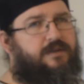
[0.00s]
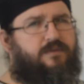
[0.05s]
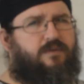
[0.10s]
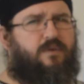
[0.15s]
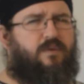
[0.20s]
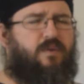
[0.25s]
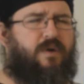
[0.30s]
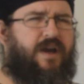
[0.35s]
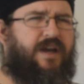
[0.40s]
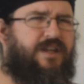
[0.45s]

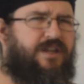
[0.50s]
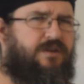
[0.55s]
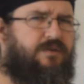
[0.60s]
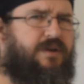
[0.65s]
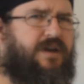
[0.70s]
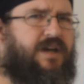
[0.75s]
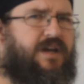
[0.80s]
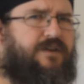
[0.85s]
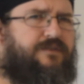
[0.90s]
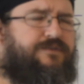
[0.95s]
why do you
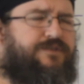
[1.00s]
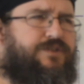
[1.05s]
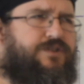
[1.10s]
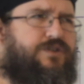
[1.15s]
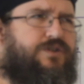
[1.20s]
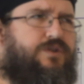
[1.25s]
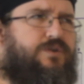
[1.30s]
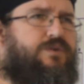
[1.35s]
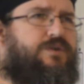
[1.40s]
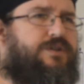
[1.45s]
have
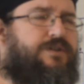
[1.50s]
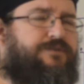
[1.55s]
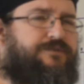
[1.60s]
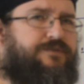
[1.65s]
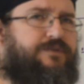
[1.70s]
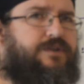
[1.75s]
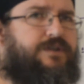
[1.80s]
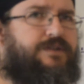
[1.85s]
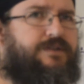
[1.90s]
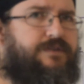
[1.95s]
2
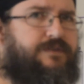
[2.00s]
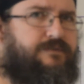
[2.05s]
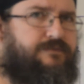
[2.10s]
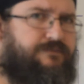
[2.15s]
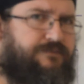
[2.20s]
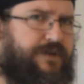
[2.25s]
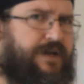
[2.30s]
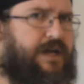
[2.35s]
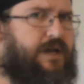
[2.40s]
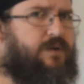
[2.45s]
different
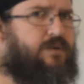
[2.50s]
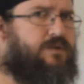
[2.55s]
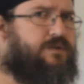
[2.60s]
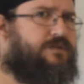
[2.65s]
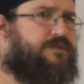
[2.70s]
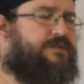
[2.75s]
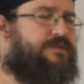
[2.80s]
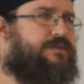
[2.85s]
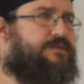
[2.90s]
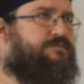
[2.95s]

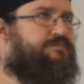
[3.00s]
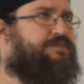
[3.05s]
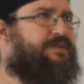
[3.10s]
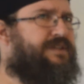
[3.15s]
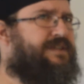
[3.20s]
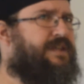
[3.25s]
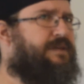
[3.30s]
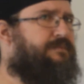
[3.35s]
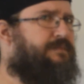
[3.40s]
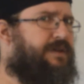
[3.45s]
vowels,
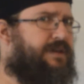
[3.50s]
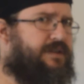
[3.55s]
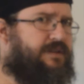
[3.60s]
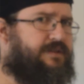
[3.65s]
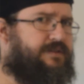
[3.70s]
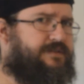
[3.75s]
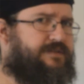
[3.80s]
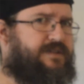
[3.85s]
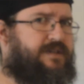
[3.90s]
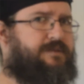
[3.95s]
but they make
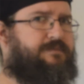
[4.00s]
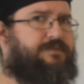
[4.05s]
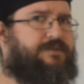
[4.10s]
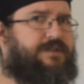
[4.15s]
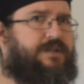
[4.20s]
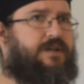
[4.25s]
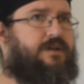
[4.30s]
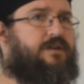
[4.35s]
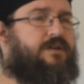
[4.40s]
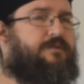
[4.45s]
the same
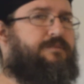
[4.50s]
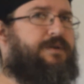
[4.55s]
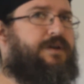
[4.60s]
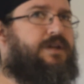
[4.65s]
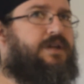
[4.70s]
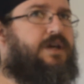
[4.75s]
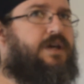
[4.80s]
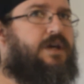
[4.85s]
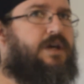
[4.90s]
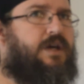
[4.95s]
sound? I
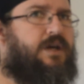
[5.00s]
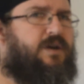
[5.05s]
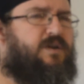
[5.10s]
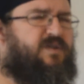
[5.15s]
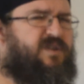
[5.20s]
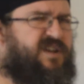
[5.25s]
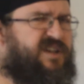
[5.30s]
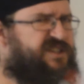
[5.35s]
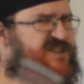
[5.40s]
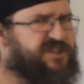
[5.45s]
mean,
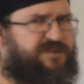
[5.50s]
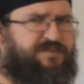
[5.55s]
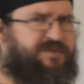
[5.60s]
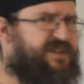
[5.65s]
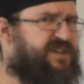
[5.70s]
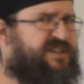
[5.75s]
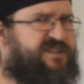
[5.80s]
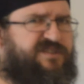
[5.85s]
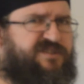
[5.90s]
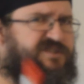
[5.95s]
wouldn't it just be
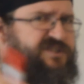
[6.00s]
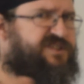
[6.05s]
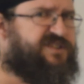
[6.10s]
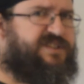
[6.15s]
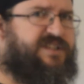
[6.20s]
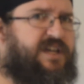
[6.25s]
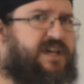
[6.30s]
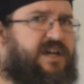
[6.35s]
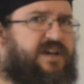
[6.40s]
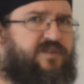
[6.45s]
easier just
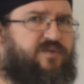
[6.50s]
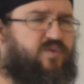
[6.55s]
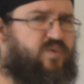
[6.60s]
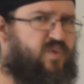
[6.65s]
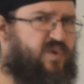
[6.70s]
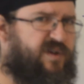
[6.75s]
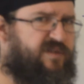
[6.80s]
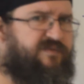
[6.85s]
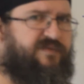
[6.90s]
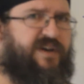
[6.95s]
to have
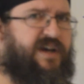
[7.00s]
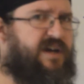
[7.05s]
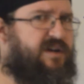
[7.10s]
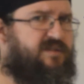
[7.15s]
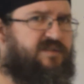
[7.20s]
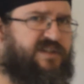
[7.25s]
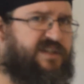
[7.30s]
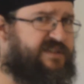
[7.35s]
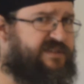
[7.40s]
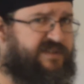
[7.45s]
1
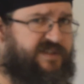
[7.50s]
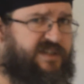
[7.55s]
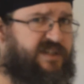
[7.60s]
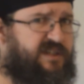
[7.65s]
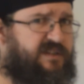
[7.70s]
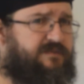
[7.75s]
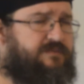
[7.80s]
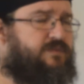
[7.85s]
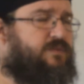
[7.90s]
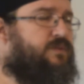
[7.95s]
vowel and that's
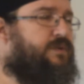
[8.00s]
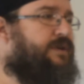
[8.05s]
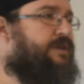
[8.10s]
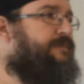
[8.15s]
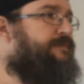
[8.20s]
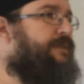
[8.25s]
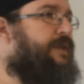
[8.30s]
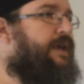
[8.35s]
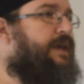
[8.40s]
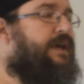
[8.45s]
it?
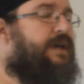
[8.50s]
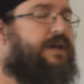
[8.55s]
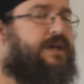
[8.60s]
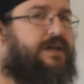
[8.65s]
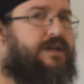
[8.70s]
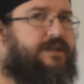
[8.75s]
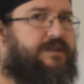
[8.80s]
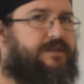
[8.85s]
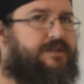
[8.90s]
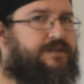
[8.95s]
Well,
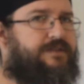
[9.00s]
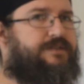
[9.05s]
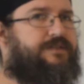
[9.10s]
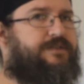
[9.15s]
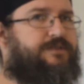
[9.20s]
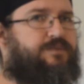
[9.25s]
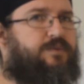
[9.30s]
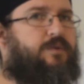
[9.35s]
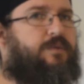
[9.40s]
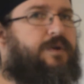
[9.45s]
this
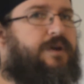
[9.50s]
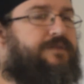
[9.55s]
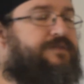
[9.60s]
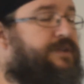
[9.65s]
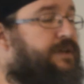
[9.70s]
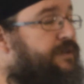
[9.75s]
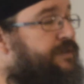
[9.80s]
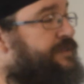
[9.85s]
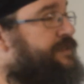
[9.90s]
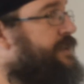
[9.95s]
is where we have
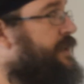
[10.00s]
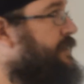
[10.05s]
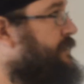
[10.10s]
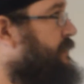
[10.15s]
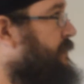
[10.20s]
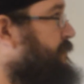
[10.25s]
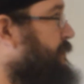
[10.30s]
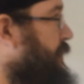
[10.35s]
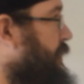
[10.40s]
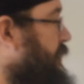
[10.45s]
to understand
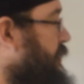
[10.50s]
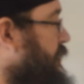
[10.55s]
something here,